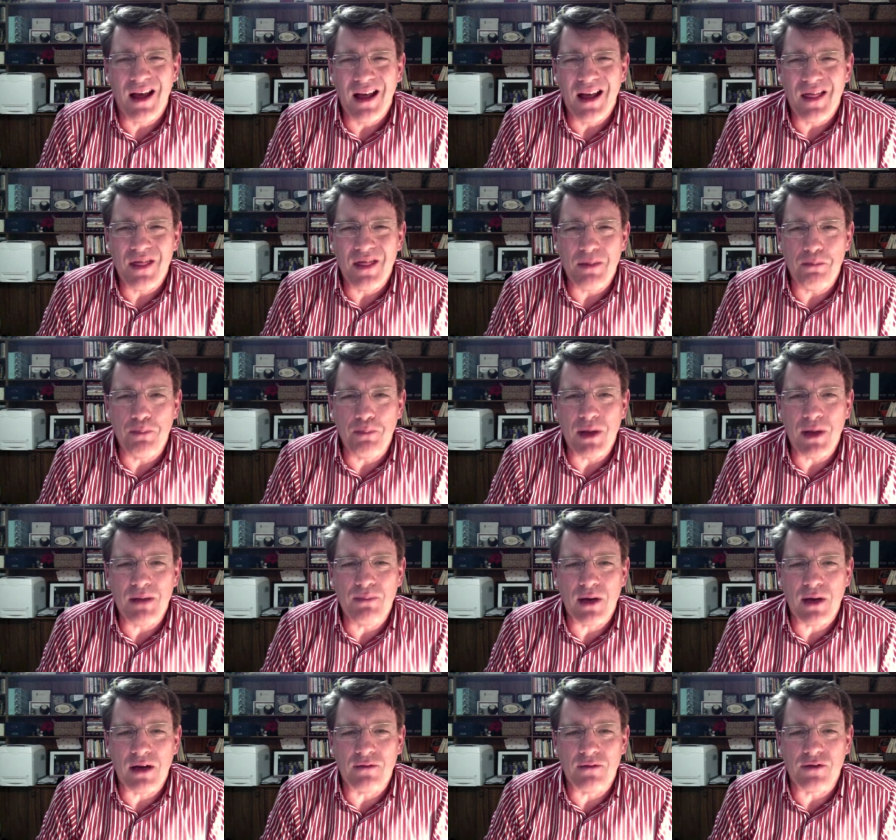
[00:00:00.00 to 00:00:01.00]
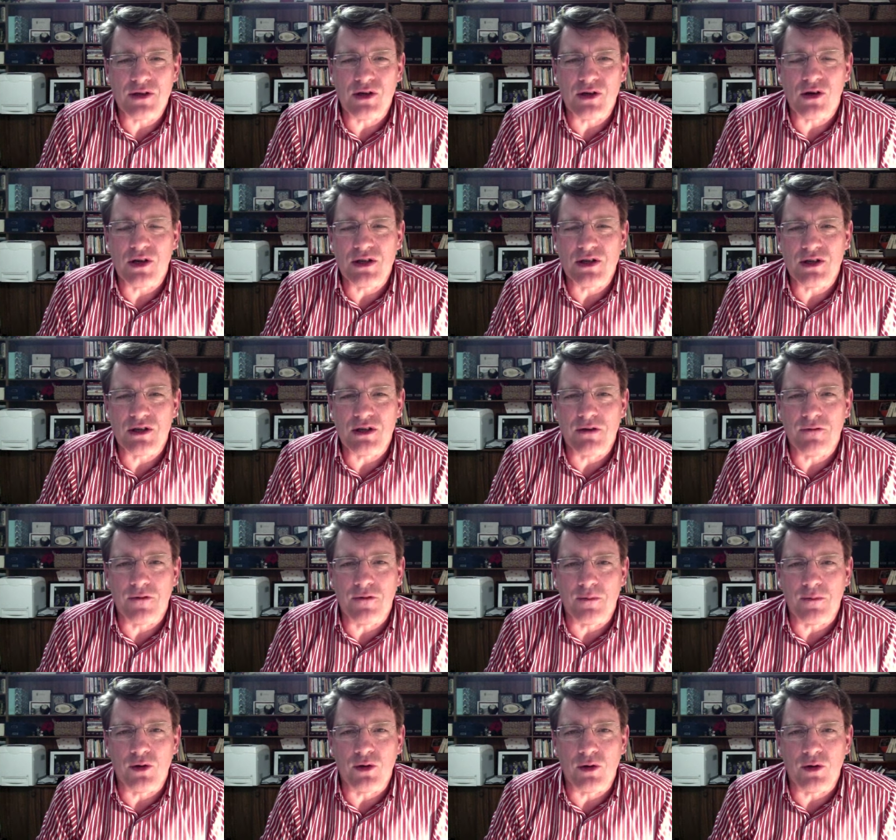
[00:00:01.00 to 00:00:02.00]
The big benefits I see
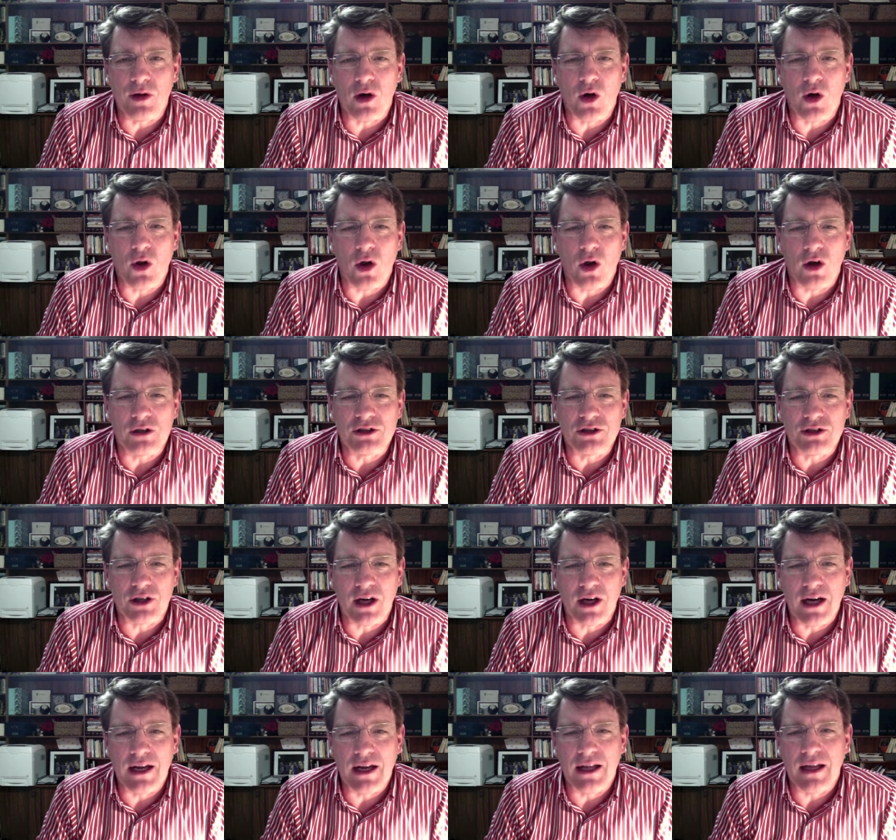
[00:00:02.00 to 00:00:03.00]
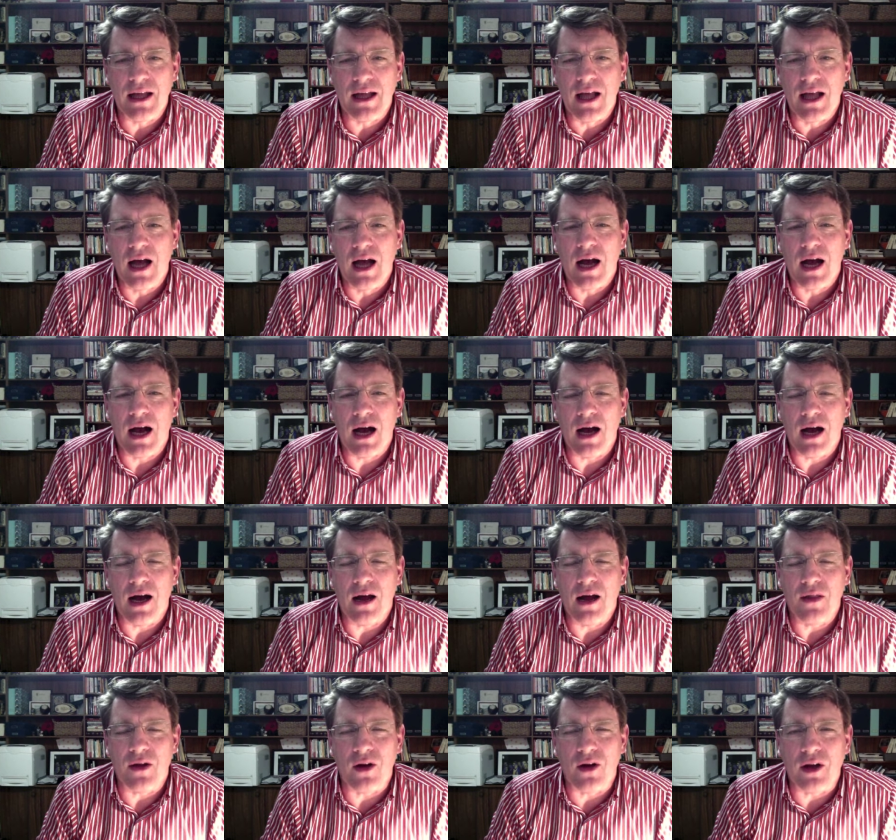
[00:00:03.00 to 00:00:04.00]
from doing online training are
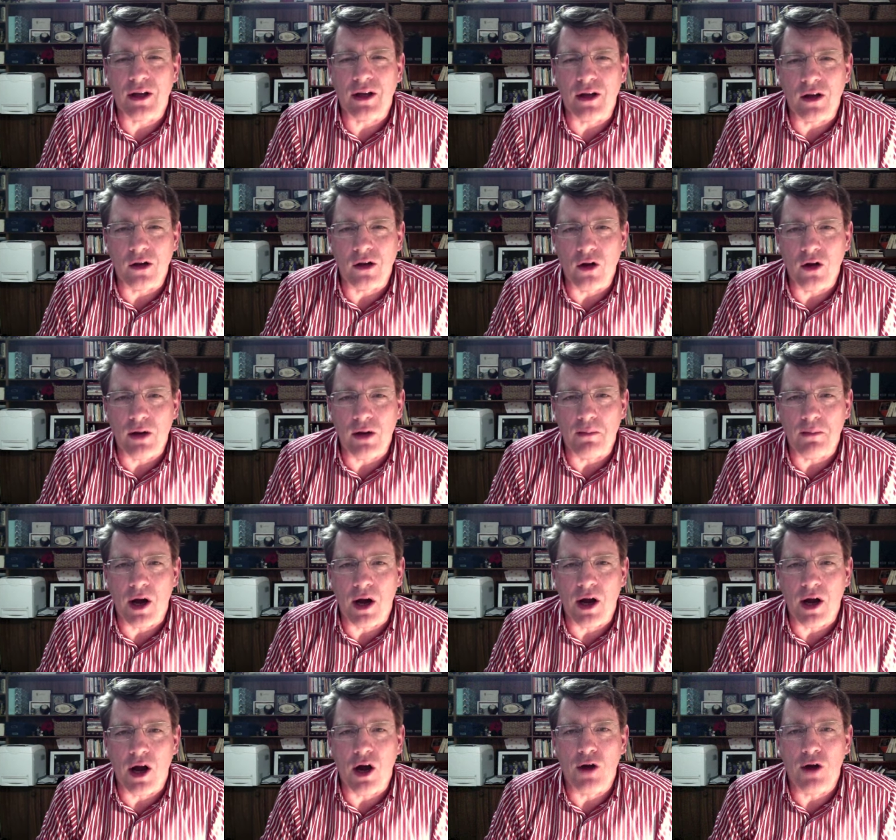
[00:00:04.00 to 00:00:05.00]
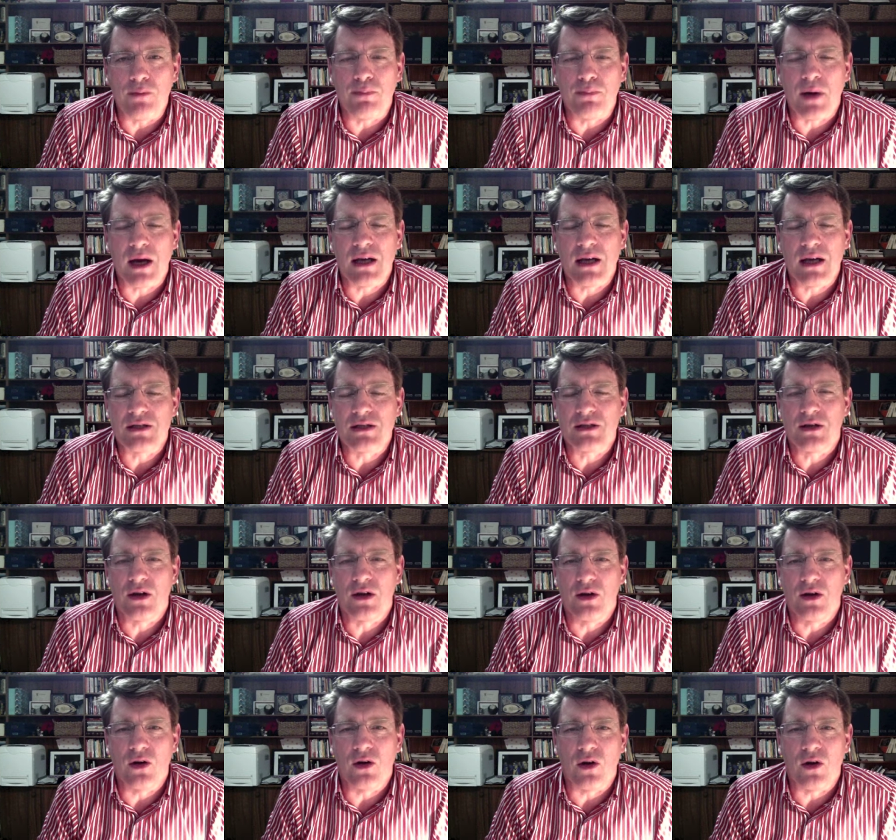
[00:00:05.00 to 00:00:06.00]
that I can learn at my own pace,
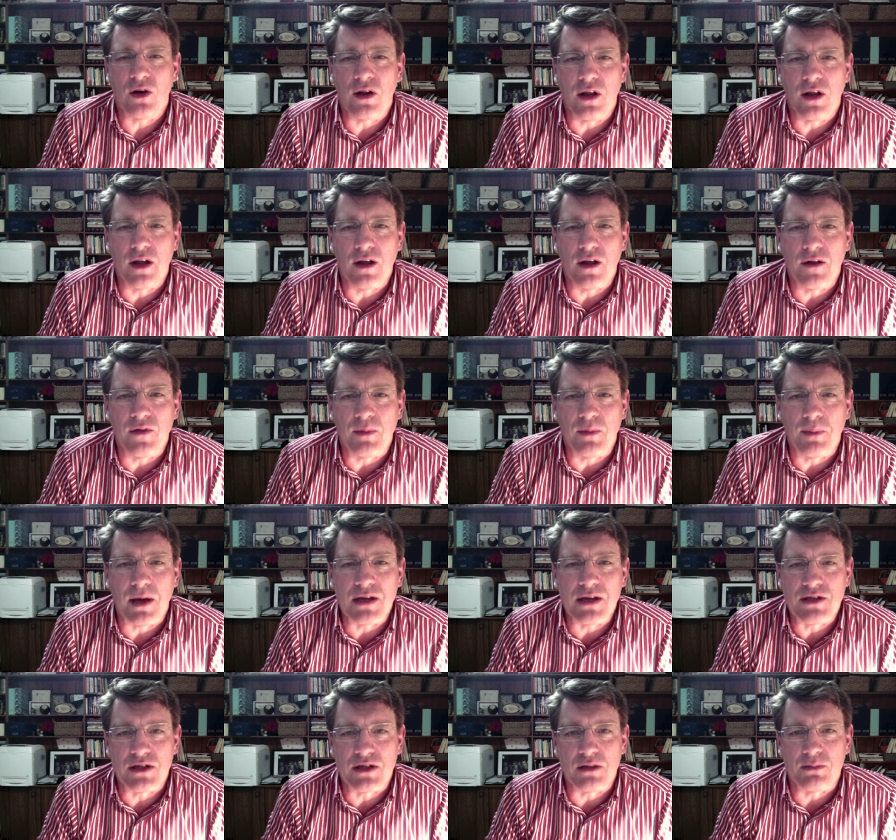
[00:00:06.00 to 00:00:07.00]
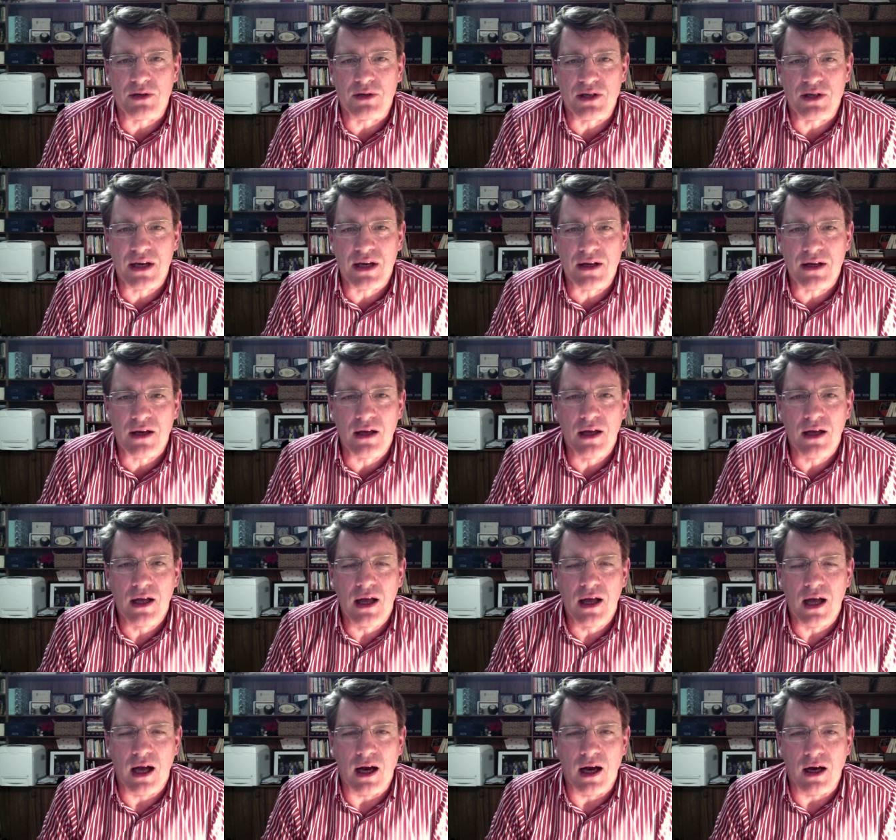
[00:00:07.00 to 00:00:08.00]
not at the pace of the presenter,
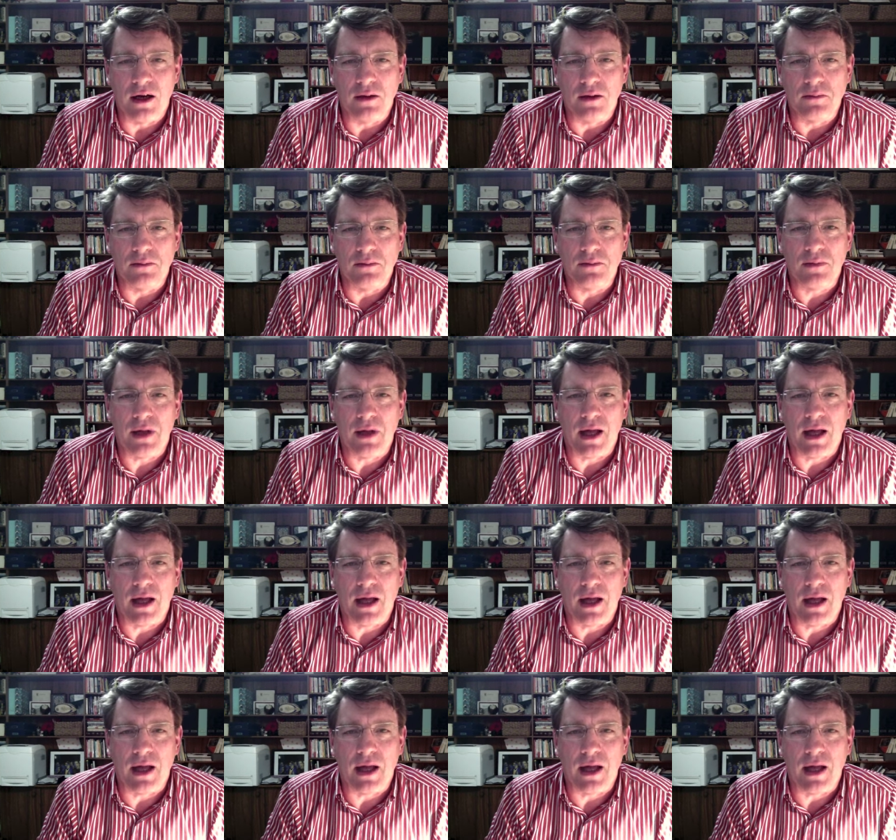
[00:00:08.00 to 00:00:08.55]
and